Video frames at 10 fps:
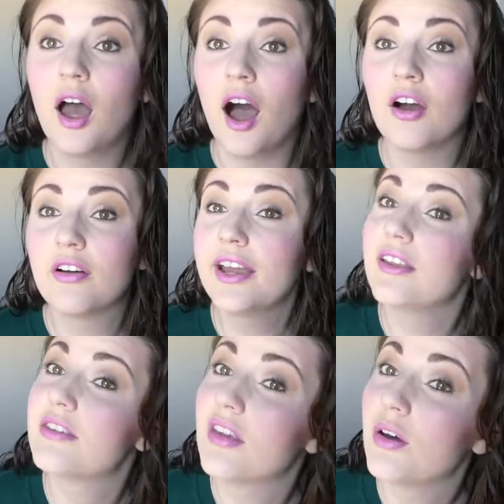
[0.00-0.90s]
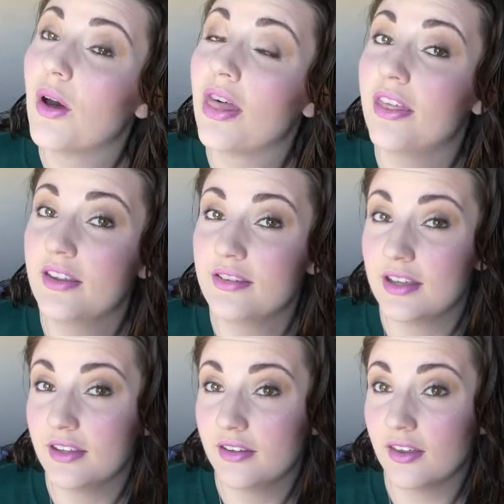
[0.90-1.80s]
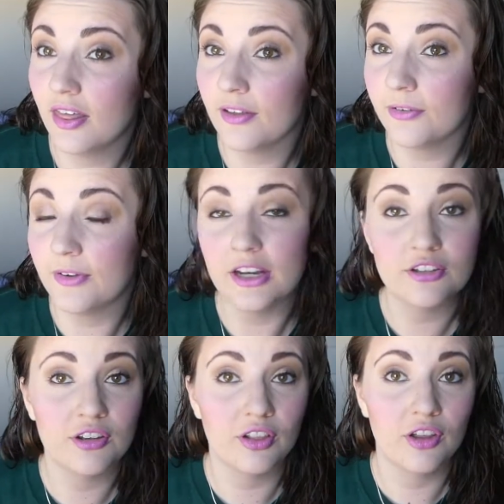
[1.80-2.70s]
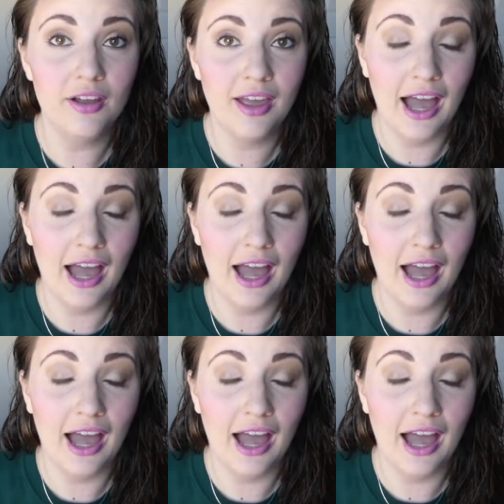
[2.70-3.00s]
Alright, so this is the finished look.